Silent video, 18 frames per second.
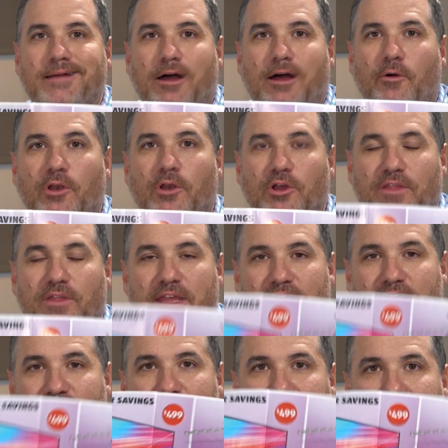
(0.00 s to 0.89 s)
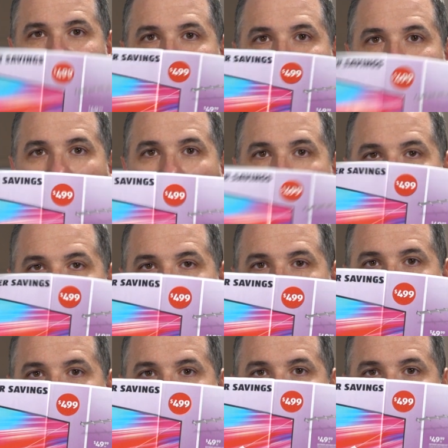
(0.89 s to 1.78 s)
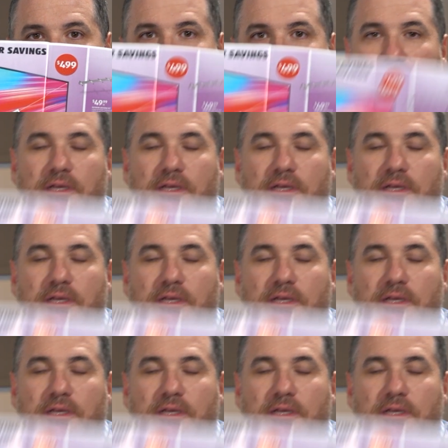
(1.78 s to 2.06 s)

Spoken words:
I want to look at this. I want to look